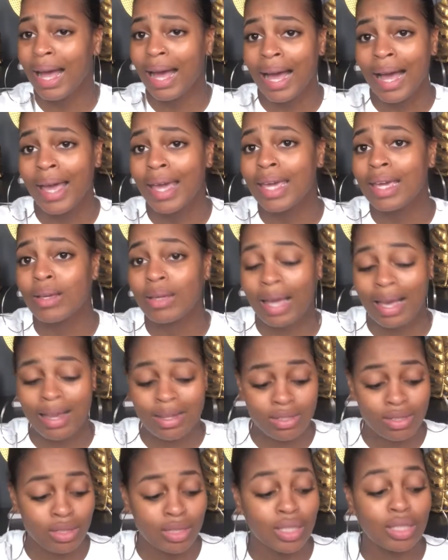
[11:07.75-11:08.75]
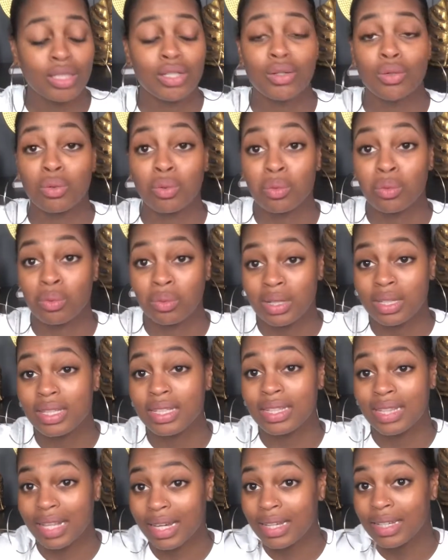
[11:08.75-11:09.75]
I actually really
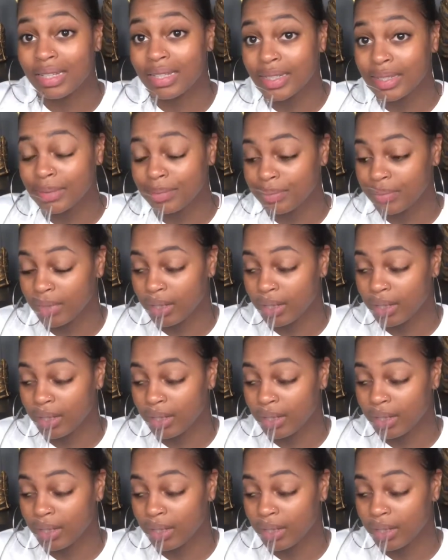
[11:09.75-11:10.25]
like it.